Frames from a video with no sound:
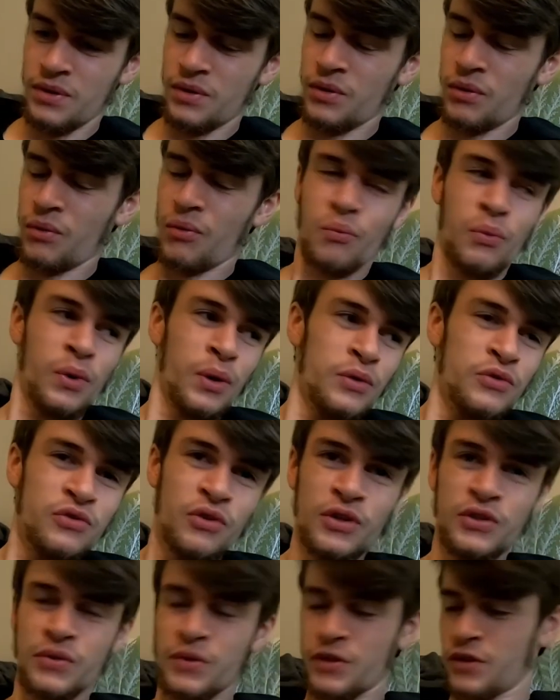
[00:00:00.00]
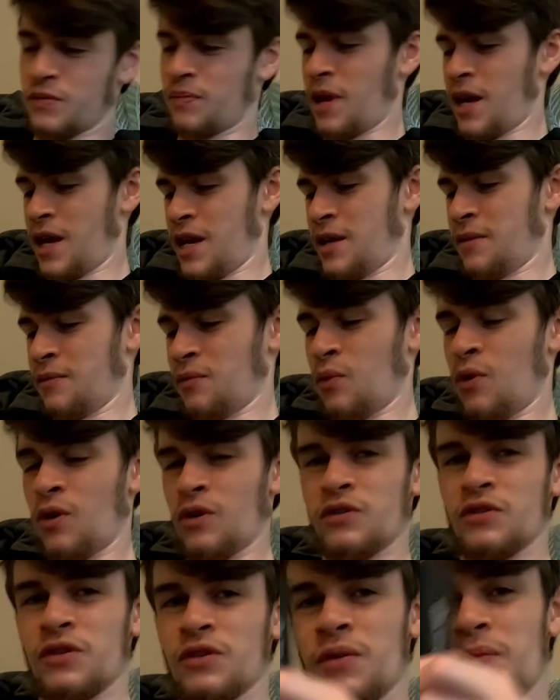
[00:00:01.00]
What I was trying to explain
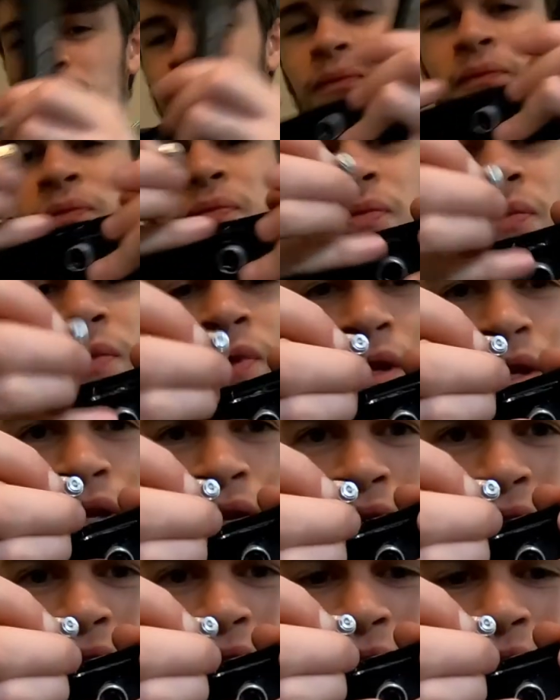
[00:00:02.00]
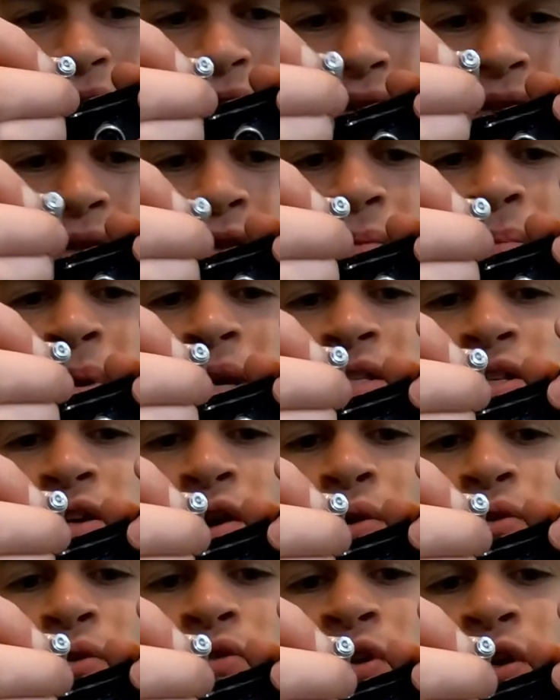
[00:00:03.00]
was the piece that
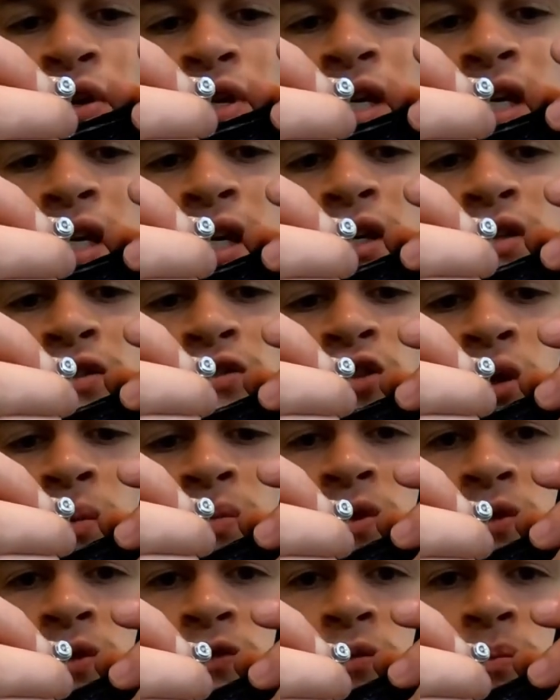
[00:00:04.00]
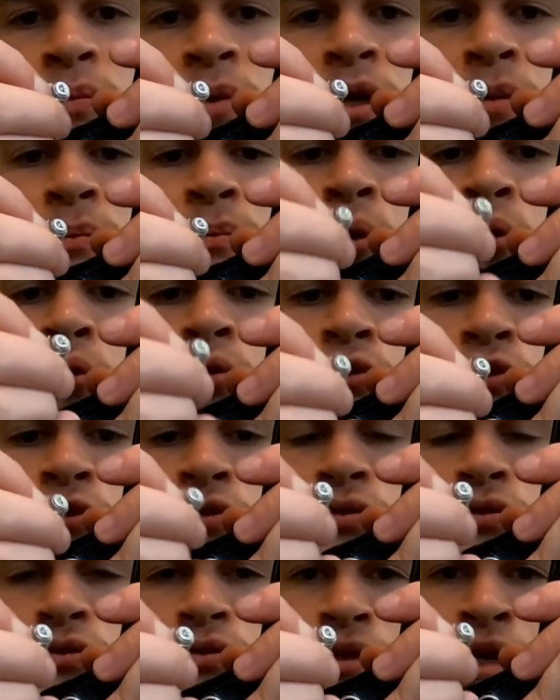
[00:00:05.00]
holds it on here stops it from being
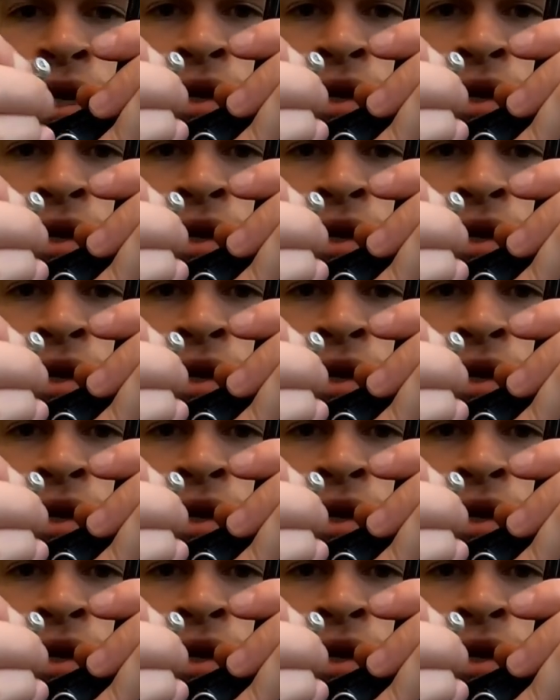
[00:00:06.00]
pulled out